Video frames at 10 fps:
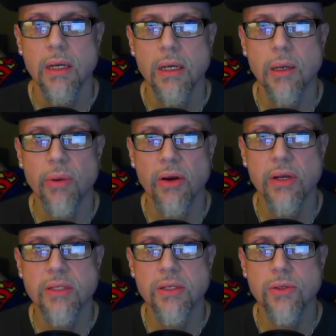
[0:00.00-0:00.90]
Comparing
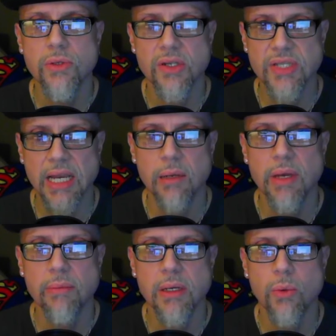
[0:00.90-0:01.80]
it to the Second
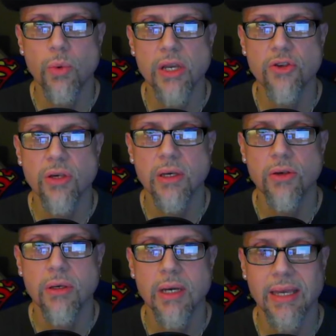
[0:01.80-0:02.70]
Amendment, which,
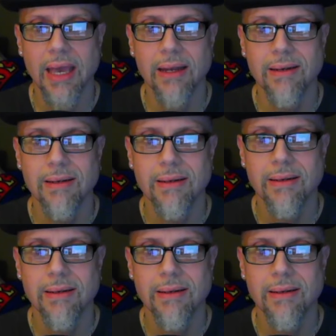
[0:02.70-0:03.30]
again,